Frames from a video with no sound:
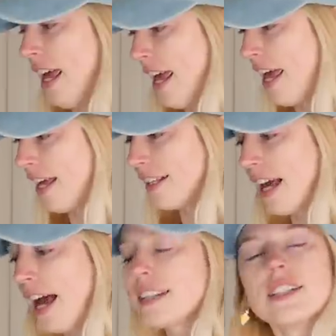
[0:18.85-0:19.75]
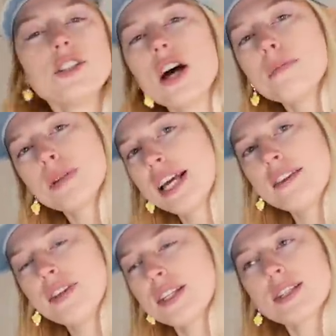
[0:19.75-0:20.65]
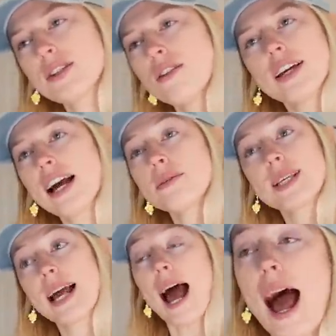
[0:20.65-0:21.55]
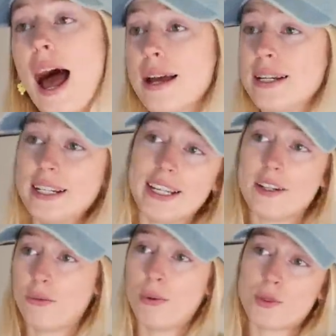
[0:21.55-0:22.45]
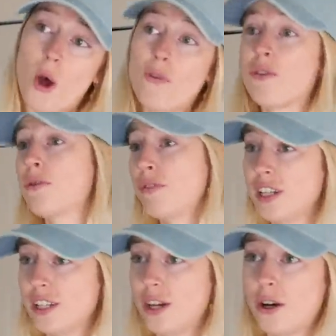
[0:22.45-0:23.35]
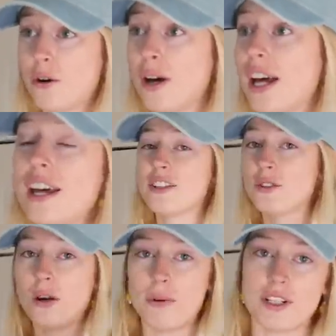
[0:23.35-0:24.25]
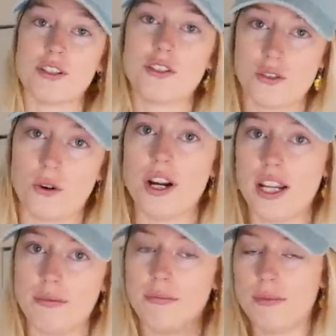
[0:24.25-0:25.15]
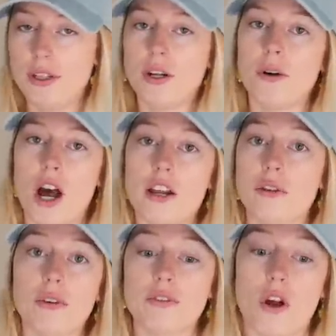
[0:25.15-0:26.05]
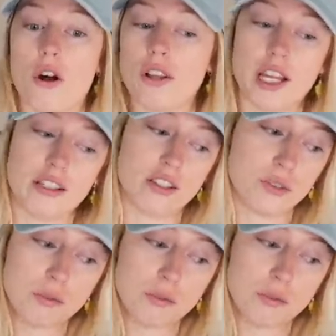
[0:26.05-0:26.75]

And I did not plan this. It's not like I was like, I need to get a thrift haul for video. So I went to the store and, you know, got a thrift haul. Like this